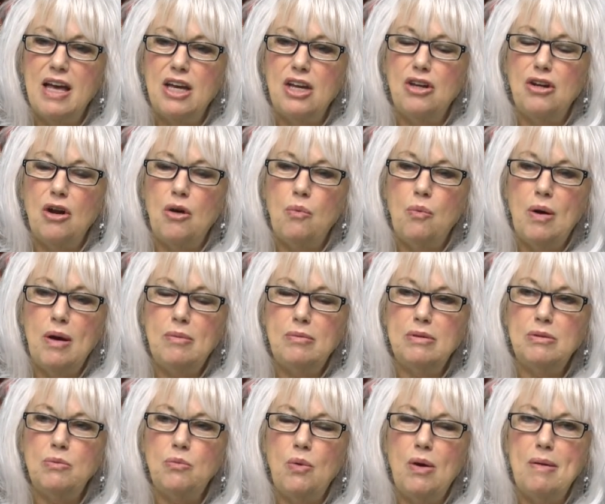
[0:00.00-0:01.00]

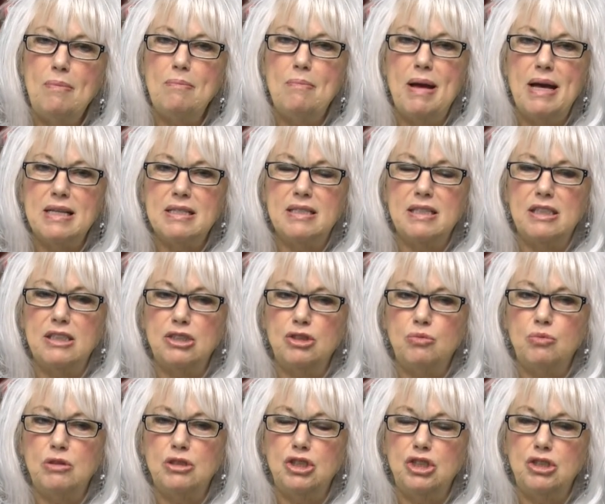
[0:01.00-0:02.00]
what message
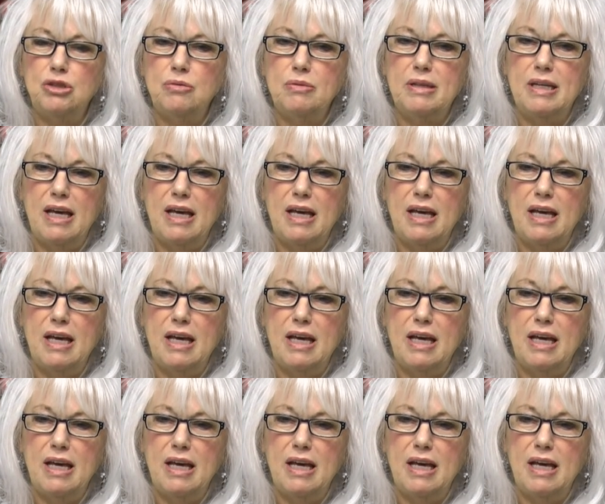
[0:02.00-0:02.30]
would you